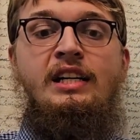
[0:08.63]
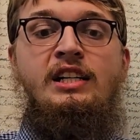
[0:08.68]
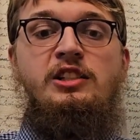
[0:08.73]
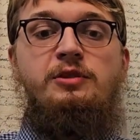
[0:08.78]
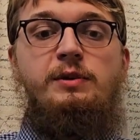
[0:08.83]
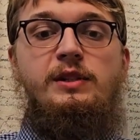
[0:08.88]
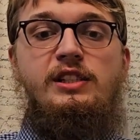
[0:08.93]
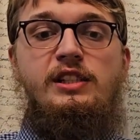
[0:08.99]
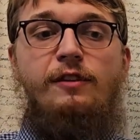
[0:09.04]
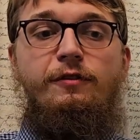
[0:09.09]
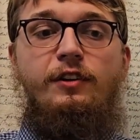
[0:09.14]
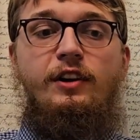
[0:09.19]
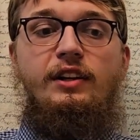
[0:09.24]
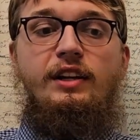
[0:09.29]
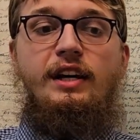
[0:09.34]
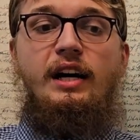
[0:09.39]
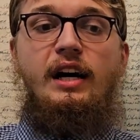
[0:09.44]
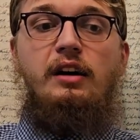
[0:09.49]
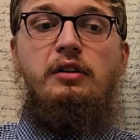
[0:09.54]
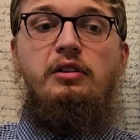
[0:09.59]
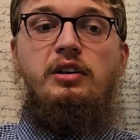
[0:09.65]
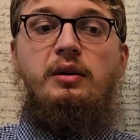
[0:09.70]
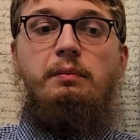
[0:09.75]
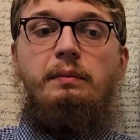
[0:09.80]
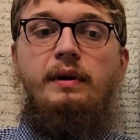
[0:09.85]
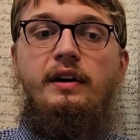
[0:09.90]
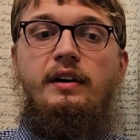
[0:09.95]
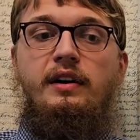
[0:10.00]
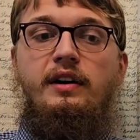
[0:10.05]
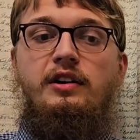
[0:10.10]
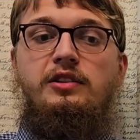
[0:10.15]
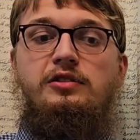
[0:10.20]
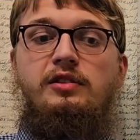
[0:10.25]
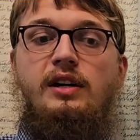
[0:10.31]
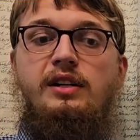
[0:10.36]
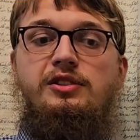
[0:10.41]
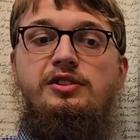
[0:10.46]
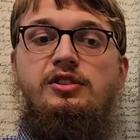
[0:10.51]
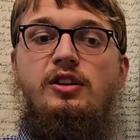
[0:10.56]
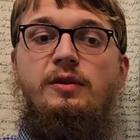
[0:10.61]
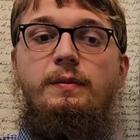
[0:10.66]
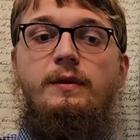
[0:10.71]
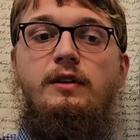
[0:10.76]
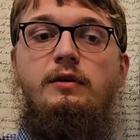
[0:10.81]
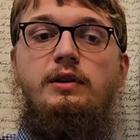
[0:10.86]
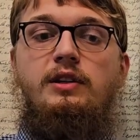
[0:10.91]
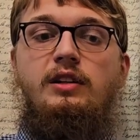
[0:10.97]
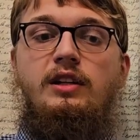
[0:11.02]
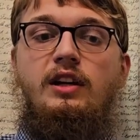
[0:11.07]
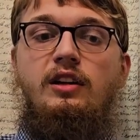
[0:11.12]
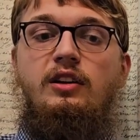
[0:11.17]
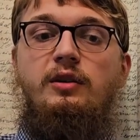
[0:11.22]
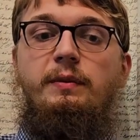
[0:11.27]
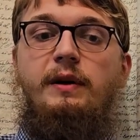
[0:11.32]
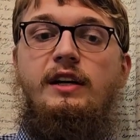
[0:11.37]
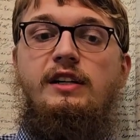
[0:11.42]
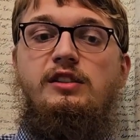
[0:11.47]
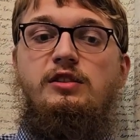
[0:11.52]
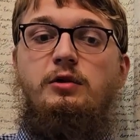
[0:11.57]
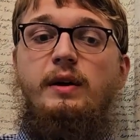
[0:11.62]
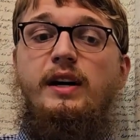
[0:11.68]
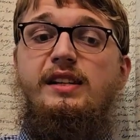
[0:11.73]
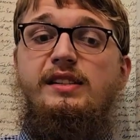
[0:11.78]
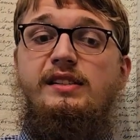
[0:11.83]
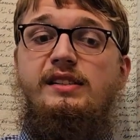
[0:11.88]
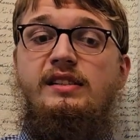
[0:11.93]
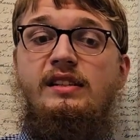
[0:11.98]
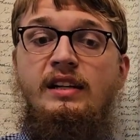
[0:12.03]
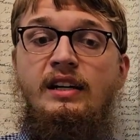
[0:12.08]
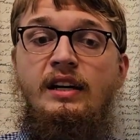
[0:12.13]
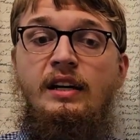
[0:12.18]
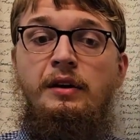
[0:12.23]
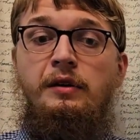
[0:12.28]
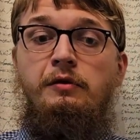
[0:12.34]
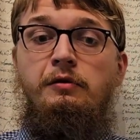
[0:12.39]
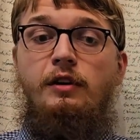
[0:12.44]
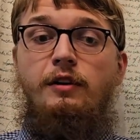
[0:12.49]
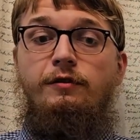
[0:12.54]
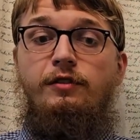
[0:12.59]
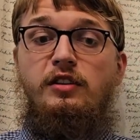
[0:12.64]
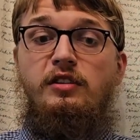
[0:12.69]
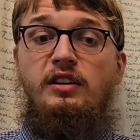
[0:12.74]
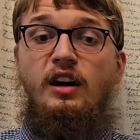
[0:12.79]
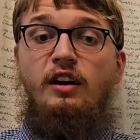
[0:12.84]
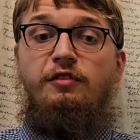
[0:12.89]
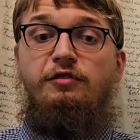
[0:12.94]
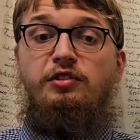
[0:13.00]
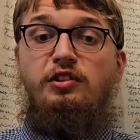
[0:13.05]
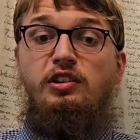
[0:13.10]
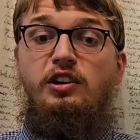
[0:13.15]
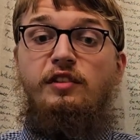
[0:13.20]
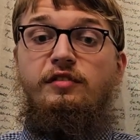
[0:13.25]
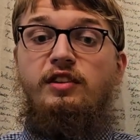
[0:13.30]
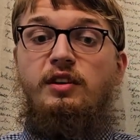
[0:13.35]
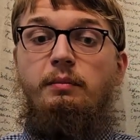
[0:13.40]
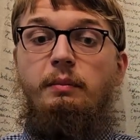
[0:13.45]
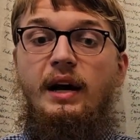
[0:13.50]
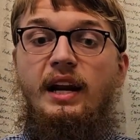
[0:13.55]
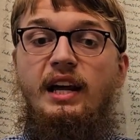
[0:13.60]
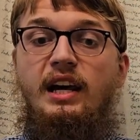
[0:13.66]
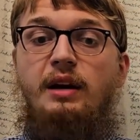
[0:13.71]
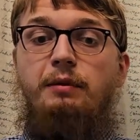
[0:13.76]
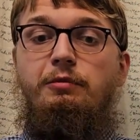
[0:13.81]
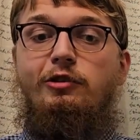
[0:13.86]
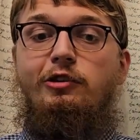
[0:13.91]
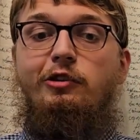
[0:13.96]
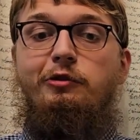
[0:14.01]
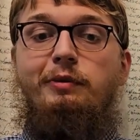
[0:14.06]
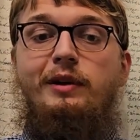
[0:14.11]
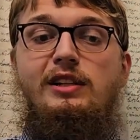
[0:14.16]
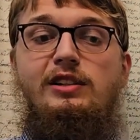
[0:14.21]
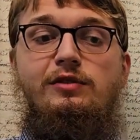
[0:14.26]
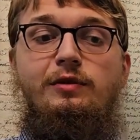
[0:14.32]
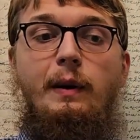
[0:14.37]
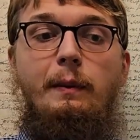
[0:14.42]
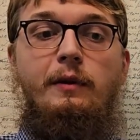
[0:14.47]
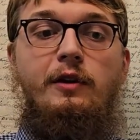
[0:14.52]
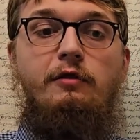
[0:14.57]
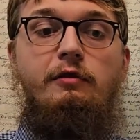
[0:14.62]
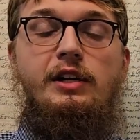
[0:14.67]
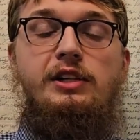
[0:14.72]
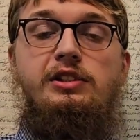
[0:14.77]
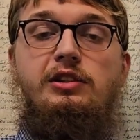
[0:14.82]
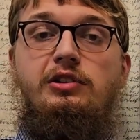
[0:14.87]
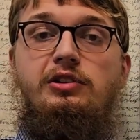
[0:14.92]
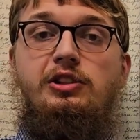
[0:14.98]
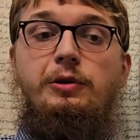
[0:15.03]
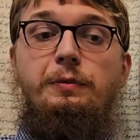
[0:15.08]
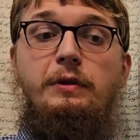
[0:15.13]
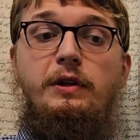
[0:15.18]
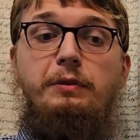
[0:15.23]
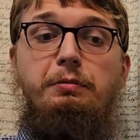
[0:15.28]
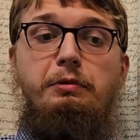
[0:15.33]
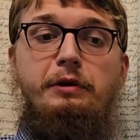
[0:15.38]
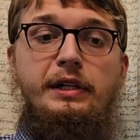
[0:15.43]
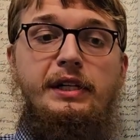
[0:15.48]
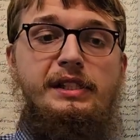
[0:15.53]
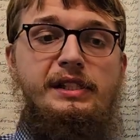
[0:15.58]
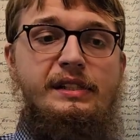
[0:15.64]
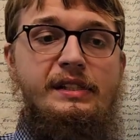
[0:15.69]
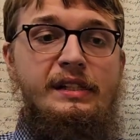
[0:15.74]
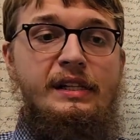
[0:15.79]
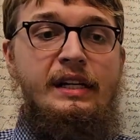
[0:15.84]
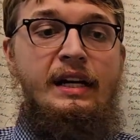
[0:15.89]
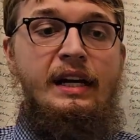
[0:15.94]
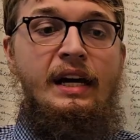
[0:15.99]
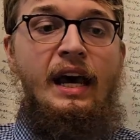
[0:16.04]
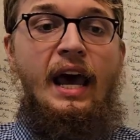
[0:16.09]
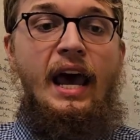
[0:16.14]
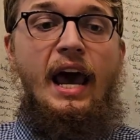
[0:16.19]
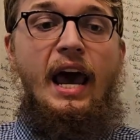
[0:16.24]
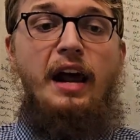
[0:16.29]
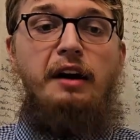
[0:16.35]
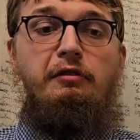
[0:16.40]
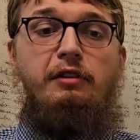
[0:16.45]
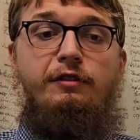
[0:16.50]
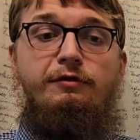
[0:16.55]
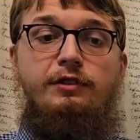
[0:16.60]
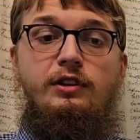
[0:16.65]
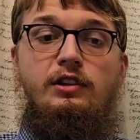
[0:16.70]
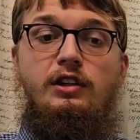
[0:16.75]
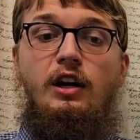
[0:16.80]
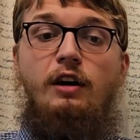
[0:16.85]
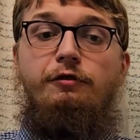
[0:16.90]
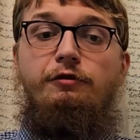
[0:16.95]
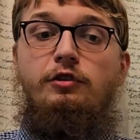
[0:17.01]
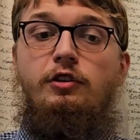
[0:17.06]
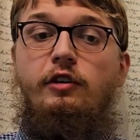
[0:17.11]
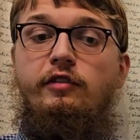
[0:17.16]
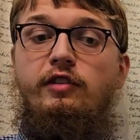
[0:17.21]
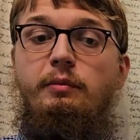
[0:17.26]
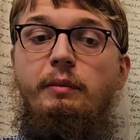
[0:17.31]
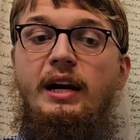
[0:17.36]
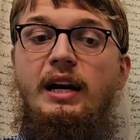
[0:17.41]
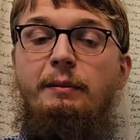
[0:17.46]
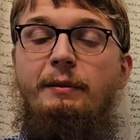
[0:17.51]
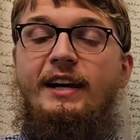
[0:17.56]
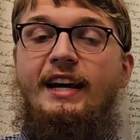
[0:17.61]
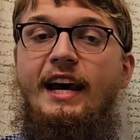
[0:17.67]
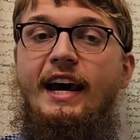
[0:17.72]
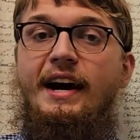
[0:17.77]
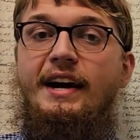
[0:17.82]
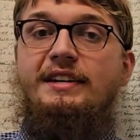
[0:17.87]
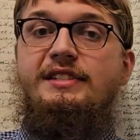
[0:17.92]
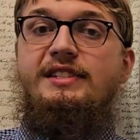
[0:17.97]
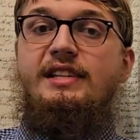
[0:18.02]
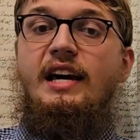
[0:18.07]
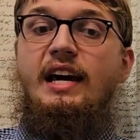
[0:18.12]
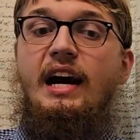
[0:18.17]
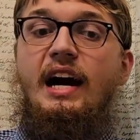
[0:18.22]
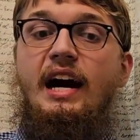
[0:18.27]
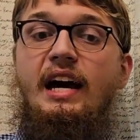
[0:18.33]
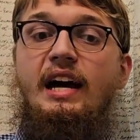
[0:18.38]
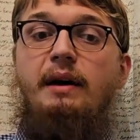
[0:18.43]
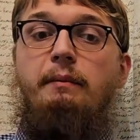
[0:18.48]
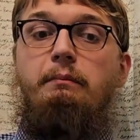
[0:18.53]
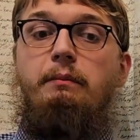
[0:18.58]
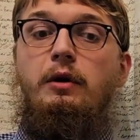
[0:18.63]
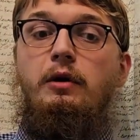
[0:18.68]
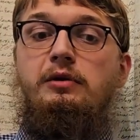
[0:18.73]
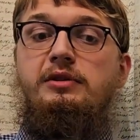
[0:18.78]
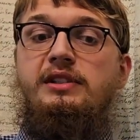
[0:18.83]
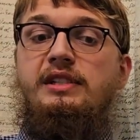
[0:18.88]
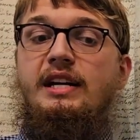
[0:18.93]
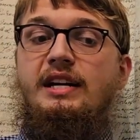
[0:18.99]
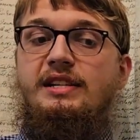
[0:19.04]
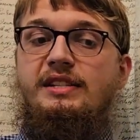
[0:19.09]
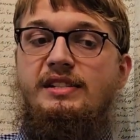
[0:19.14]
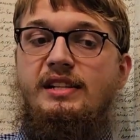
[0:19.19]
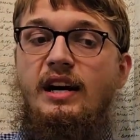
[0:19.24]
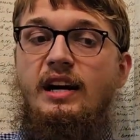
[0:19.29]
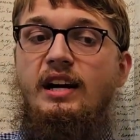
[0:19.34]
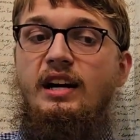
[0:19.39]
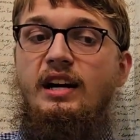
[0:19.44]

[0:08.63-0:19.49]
Specifically, I'll compare and contrast Jupiter with Killer Bunnies Quest, reveal a few of the many improvements from the original Jupiter print, and reveal a few of the many mechanics that I am most excited